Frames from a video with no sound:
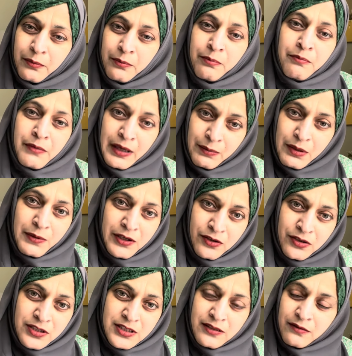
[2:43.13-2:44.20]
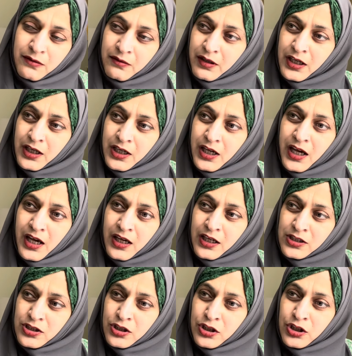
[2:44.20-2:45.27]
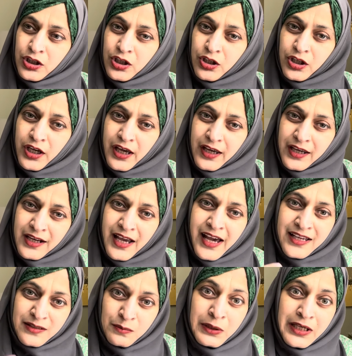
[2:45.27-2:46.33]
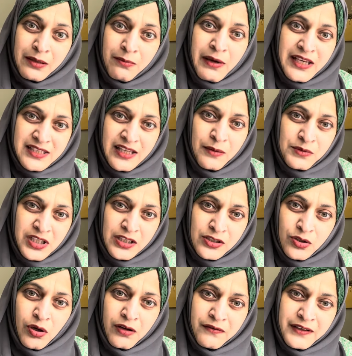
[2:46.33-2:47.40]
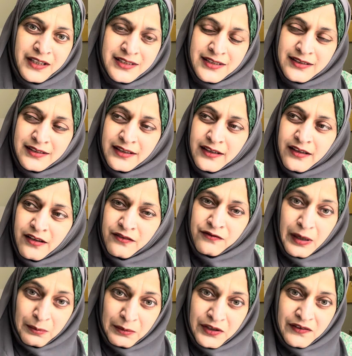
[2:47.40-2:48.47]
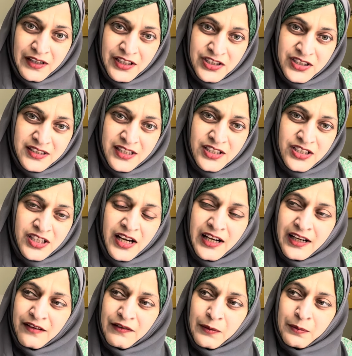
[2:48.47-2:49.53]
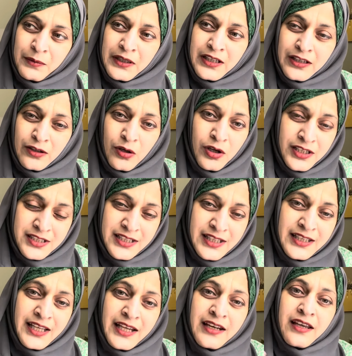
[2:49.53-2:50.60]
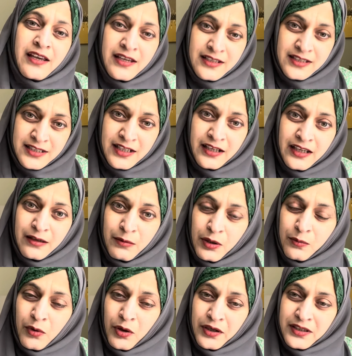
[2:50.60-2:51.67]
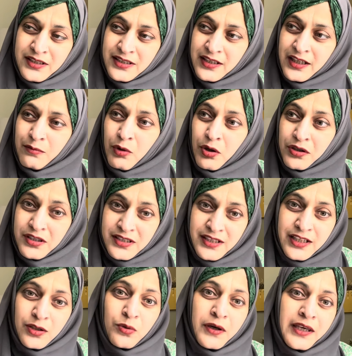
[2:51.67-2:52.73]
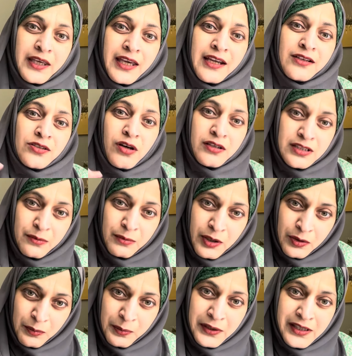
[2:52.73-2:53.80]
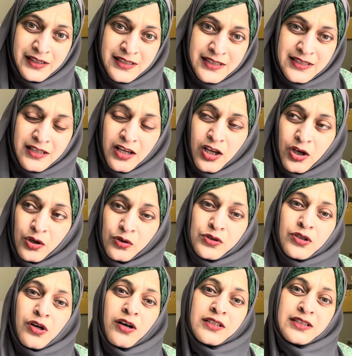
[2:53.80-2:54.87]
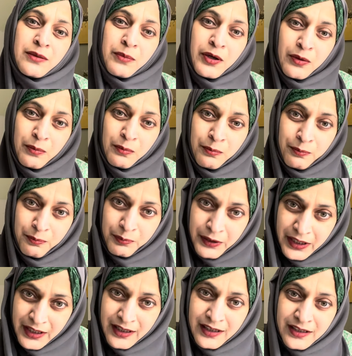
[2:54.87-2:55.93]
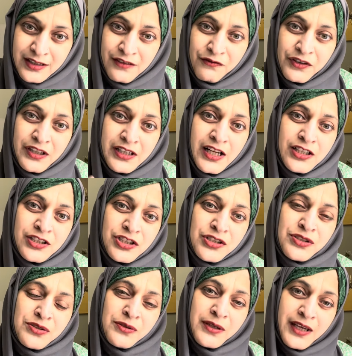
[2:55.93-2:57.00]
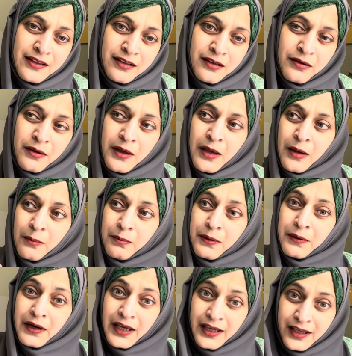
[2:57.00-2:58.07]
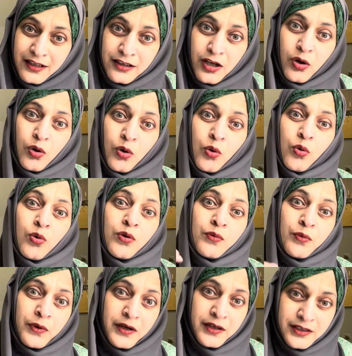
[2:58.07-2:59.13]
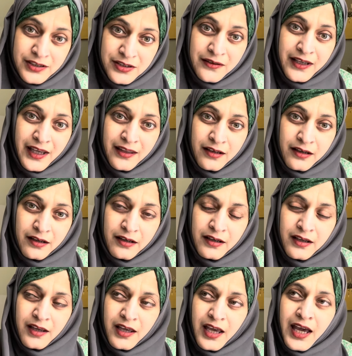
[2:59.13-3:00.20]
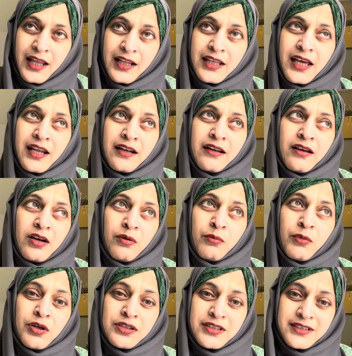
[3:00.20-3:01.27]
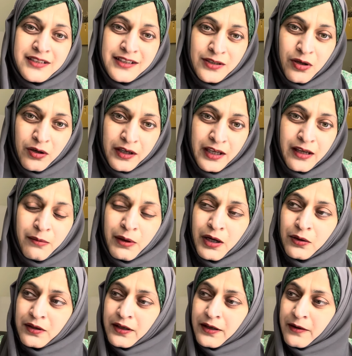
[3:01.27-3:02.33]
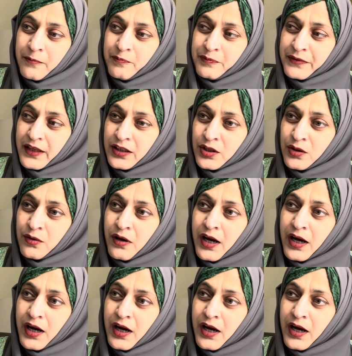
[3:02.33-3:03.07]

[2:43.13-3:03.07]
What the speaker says: maybe because it has been my subject always, family relations and child development in college, and then studying about Montessori, who again talks about peace, who talks about bringing different cultures together, bringing the whole world together, and then Montessori talking about, you know,